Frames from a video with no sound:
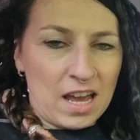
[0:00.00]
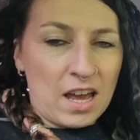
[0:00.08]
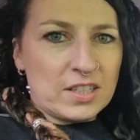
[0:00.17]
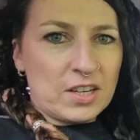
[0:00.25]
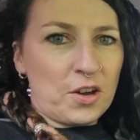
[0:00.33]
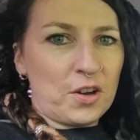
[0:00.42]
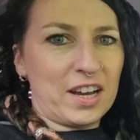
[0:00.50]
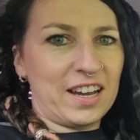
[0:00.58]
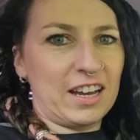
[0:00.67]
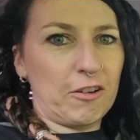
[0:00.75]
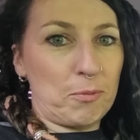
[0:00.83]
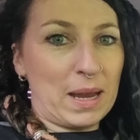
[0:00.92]
So
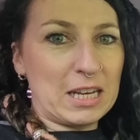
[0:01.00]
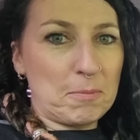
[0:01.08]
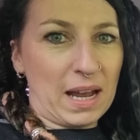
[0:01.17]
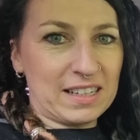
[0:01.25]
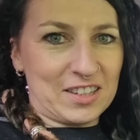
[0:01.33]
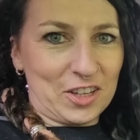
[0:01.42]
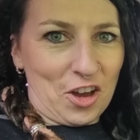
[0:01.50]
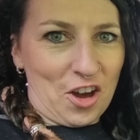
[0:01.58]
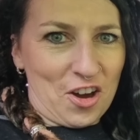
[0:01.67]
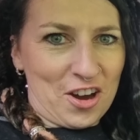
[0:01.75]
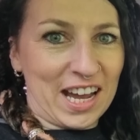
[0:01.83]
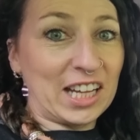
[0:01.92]
I've made it back to the
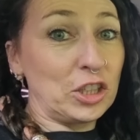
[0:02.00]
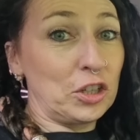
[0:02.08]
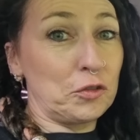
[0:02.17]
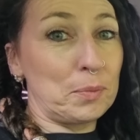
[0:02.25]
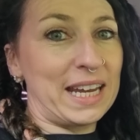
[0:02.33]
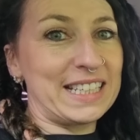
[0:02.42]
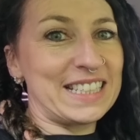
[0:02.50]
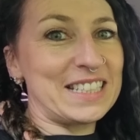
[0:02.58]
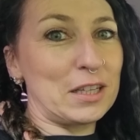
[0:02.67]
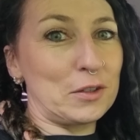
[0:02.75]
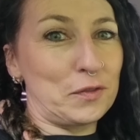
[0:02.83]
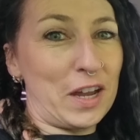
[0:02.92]
car and you've made it to
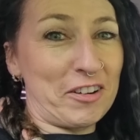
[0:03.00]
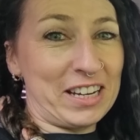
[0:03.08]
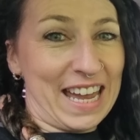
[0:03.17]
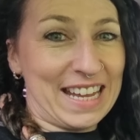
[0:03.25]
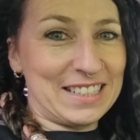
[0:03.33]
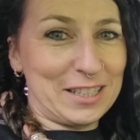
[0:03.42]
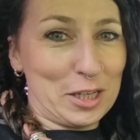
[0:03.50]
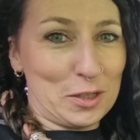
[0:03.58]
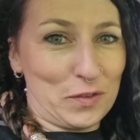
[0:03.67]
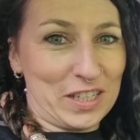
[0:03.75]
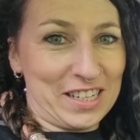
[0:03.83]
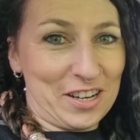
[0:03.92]
the very end of this
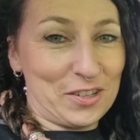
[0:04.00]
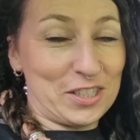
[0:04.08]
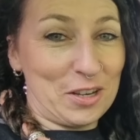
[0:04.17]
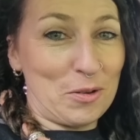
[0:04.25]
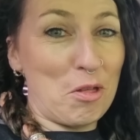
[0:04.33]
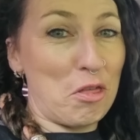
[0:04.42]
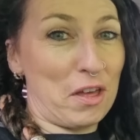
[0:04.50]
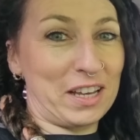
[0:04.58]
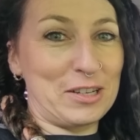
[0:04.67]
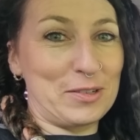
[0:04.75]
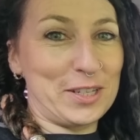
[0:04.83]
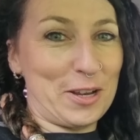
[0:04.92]
video, so
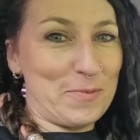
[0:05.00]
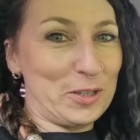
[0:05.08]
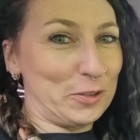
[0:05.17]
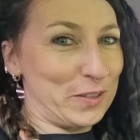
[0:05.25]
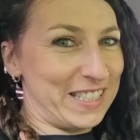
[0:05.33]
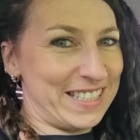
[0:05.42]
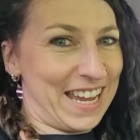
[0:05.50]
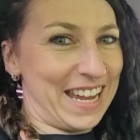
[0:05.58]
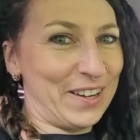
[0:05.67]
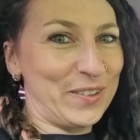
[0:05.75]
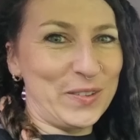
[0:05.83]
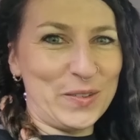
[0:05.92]
thank you so much for
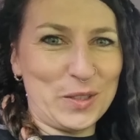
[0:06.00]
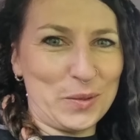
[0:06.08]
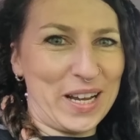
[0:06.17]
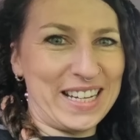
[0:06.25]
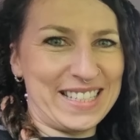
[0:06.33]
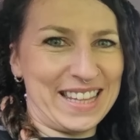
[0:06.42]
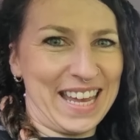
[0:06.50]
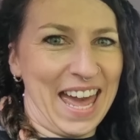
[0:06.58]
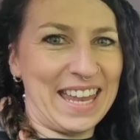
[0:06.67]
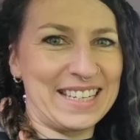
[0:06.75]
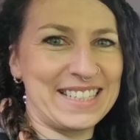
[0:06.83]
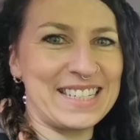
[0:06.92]
staying all the way to the
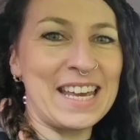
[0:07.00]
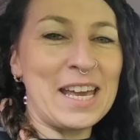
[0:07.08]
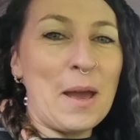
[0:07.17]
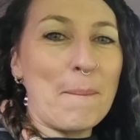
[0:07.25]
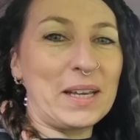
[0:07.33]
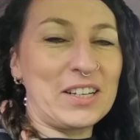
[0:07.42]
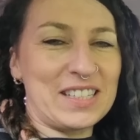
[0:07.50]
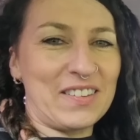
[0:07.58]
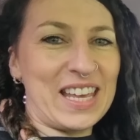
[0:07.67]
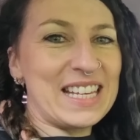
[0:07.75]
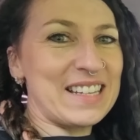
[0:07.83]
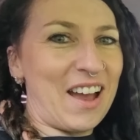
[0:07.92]
end. Because of
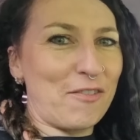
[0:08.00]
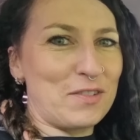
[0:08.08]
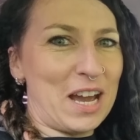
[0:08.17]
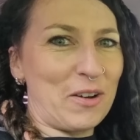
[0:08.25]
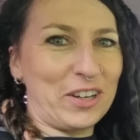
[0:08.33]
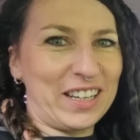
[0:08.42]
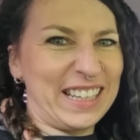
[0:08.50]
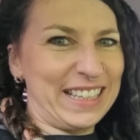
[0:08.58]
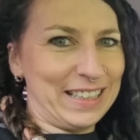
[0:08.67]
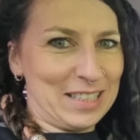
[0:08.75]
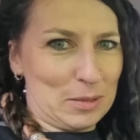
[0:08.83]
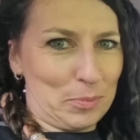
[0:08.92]
this, I've now got a
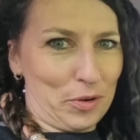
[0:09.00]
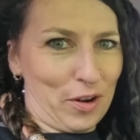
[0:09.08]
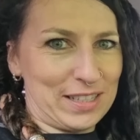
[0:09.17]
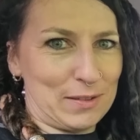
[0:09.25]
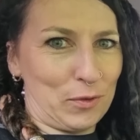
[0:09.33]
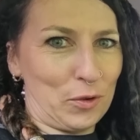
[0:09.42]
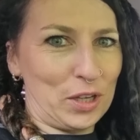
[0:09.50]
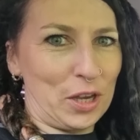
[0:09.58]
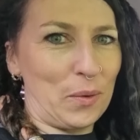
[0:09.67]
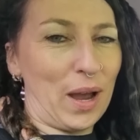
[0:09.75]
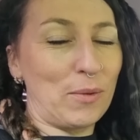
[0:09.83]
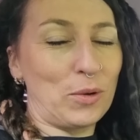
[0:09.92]
little surprise for
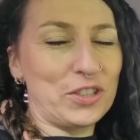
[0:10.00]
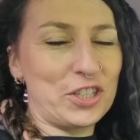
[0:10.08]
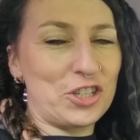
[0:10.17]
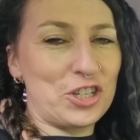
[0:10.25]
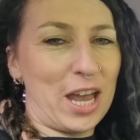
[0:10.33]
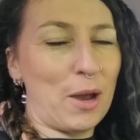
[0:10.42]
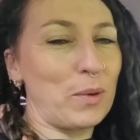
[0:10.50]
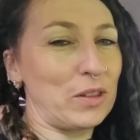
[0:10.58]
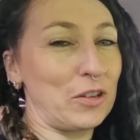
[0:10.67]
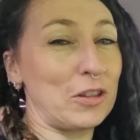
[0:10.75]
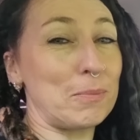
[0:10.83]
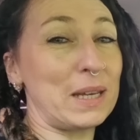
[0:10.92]
you. I want to share with
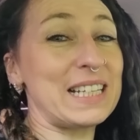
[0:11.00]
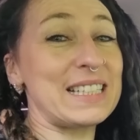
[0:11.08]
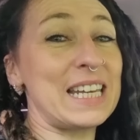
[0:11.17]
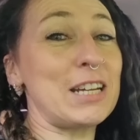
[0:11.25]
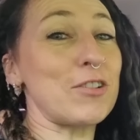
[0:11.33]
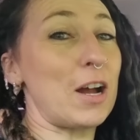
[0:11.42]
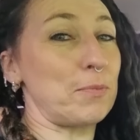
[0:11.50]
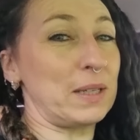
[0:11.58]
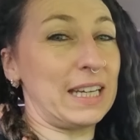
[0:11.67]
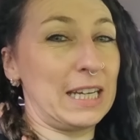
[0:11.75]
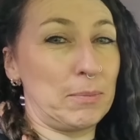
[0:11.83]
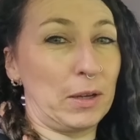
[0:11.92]
you the big secret I've been
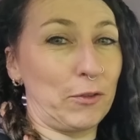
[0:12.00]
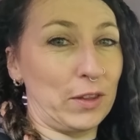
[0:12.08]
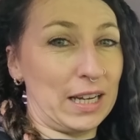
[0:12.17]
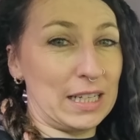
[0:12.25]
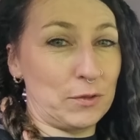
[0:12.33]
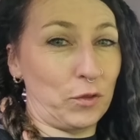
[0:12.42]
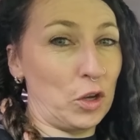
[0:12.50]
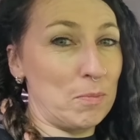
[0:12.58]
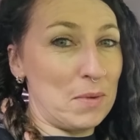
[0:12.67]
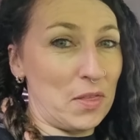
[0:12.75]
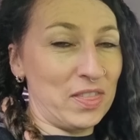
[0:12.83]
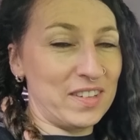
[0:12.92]
keeping for the last few
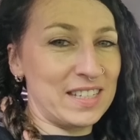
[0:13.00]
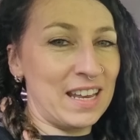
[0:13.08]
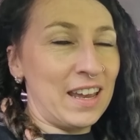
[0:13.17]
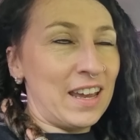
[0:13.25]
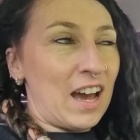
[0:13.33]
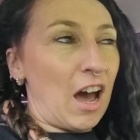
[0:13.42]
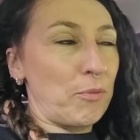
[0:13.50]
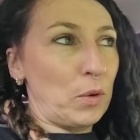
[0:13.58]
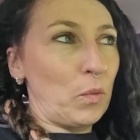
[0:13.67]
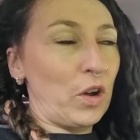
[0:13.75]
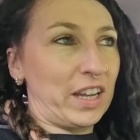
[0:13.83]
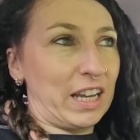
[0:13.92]
months. I've been
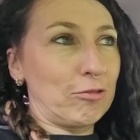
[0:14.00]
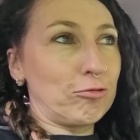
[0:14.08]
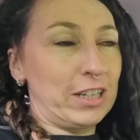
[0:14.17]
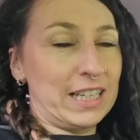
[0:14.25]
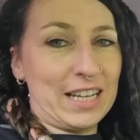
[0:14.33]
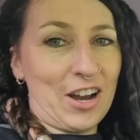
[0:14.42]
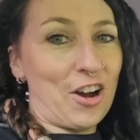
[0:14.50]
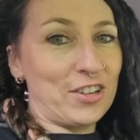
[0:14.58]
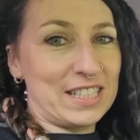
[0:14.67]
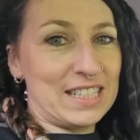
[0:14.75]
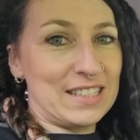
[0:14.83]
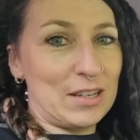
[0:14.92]
working really hard
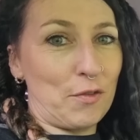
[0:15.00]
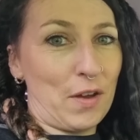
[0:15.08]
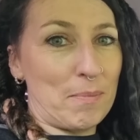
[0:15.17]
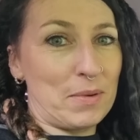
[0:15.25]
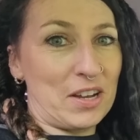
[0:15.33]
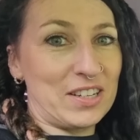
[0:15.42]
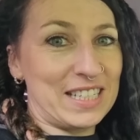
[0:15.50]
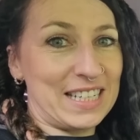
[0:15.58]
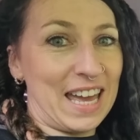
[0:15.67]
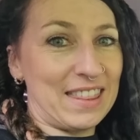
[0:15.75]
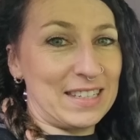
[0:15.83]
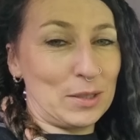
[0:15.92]
since November to
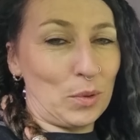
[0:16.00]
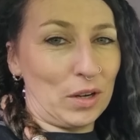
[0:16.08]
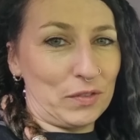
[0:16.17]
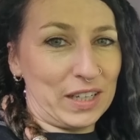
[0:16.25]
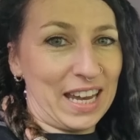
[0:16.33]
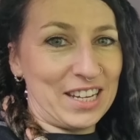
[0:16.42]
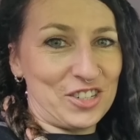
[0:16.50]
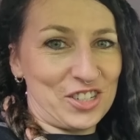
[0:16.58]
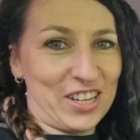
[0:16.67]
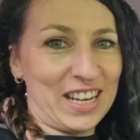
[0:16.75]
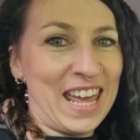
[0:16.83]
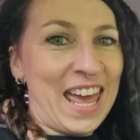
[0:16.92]
get this
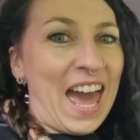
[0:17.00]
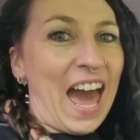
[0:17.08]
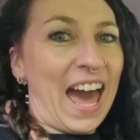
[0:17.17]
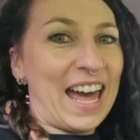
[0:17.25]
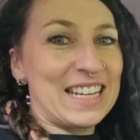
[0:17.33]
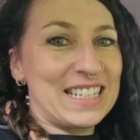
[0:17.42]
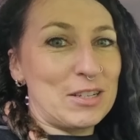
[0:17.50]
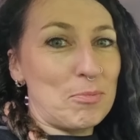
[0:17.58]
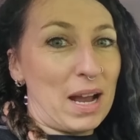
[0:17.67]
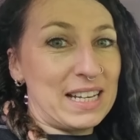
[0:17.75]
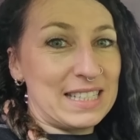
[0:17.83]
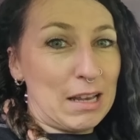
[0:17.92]
qualification, and
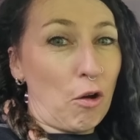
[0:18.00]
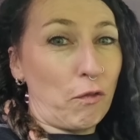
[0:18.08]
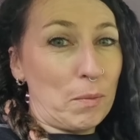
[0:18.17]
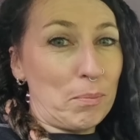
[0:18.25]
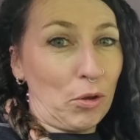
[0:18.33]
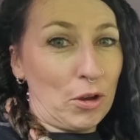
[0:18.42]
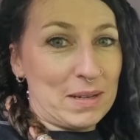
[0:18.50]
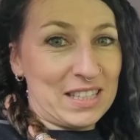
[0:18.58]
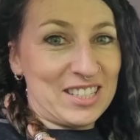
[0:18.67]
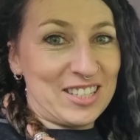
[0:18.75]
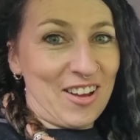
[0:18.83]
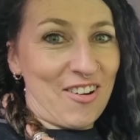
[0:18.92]
my self-employment
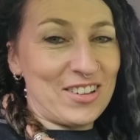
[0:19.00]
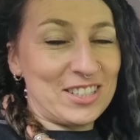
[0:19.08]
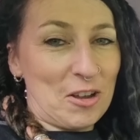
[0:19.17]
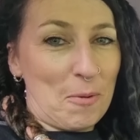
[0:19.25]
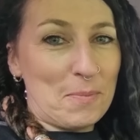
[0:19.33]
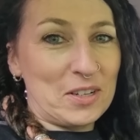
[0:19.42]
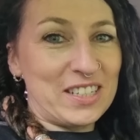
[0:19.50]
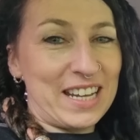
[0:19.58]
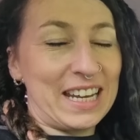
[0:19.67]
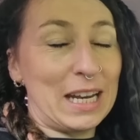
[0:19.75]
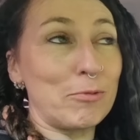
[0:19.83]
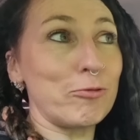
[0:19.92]
starts on Monday
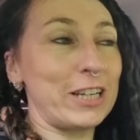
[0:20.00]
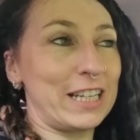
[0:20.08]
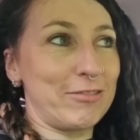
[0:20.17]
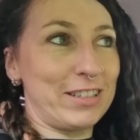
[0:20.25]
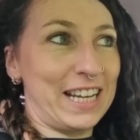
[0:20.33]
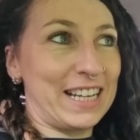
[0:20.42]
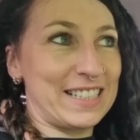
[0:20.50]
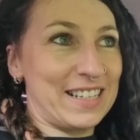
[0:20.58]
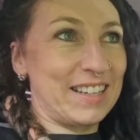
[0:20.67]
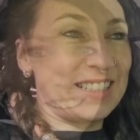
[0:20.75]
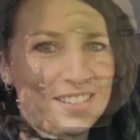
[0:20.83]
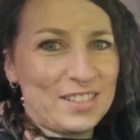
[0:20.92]
and I'm really
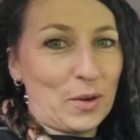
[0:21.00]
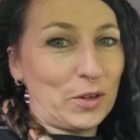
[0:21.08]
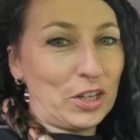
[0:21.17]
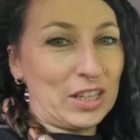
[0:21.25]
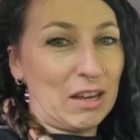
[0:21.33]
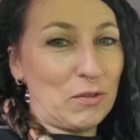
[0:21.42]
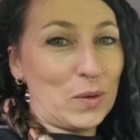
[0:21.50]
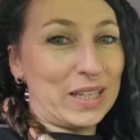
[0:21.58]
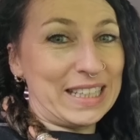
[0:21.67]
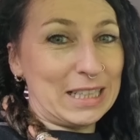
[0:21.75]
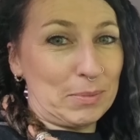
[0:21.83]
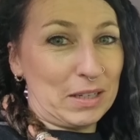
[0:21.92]
excited. So I'm going to give you a
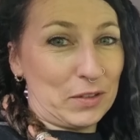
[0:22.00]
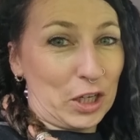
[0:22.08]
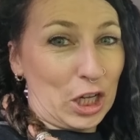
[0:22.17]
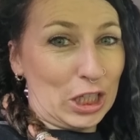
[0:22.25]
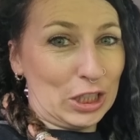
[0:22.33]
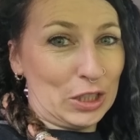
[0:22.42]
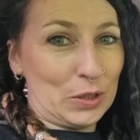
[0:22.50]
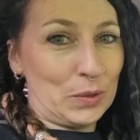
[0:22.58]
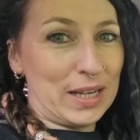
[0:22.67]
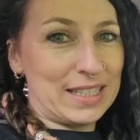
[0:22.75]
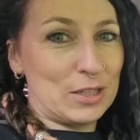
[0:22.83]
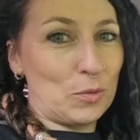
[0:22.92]
little bit of a clue
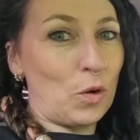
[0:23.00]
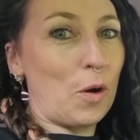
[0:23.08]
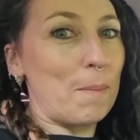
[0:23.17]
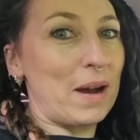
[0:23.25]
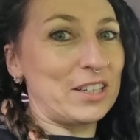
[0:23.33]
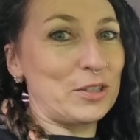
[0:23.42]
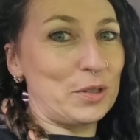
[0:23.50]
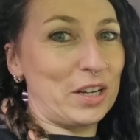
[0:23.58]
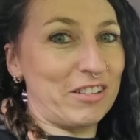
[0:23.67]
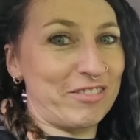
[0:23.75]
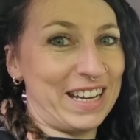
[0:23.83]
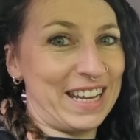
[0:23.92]
as to what my new
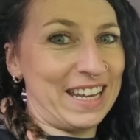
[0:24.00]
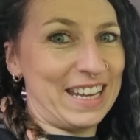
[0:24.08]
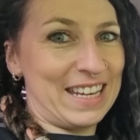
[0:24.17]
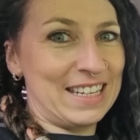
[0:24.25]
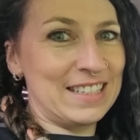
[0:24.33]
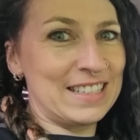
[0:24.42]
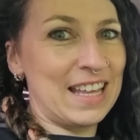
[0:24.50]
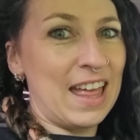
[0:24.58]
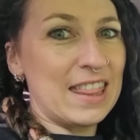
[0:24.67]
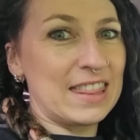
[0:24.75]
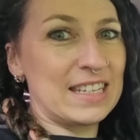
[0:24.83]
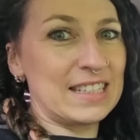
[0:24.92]
career is.
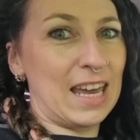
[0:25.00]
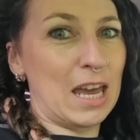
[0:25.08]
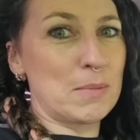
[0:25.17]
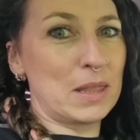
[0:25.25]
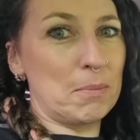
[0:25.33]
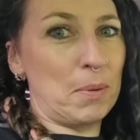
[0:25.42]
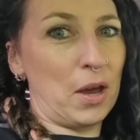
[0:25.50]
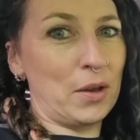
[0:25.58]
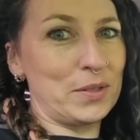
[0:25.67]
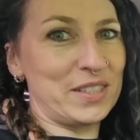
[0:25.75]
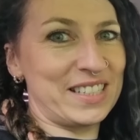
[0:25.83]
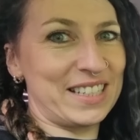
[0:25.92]
This came in the
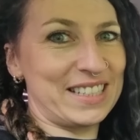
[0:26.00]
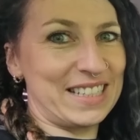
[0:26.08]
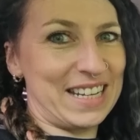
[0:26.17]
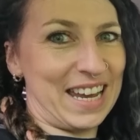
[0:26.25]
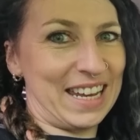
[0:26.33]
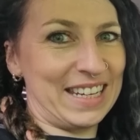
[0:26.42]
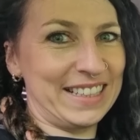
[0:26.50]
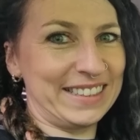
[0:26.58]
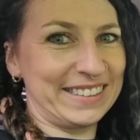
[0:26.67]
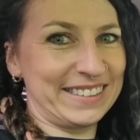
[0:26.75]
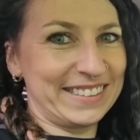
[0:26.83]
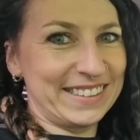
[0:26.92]
post today.
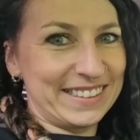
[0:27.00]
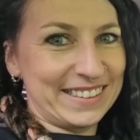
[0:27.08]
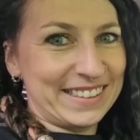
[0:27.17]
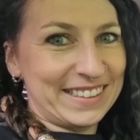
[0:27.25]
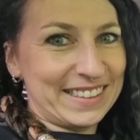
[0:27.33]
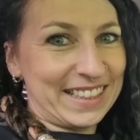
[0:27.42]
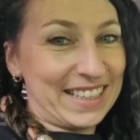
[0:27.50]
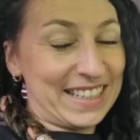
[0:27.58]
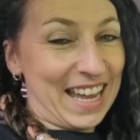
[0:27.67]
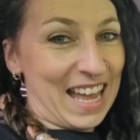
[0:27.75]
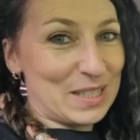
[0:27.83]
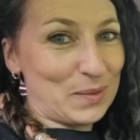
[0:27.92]
Can you
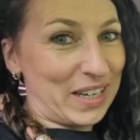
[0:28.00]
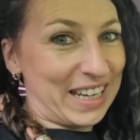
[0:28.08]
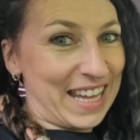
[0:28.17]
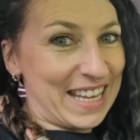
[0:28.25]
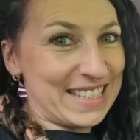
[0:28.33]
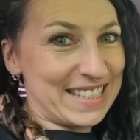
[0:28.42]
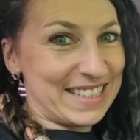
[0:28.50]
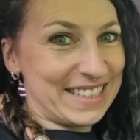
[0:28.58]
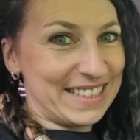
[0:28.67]
guess what it is?